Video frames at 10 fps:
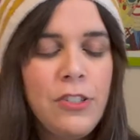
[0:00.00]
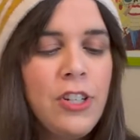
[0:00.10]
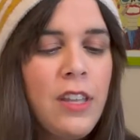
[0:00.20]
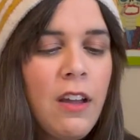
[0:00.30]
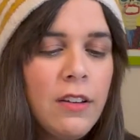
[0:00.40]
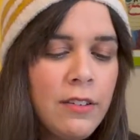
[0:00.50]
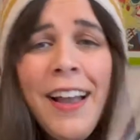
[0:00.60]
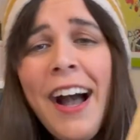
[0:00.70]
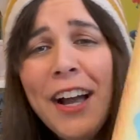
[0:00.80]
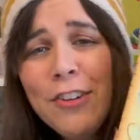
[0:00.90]
at the end.
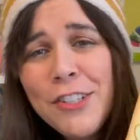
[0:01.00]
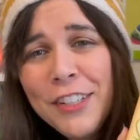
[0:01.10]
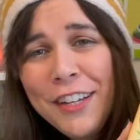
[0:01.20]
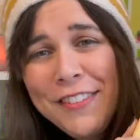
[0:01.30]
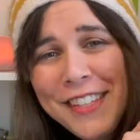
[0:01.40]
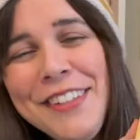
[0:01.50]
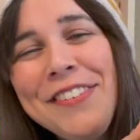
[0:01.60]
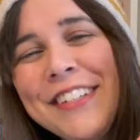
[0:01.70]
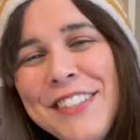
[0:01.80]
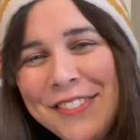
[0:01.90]
I also loved the
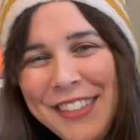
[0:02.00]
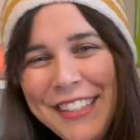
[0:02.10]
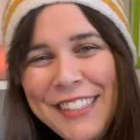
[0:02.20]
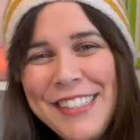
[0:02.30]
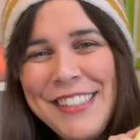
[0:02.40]
friendships in this.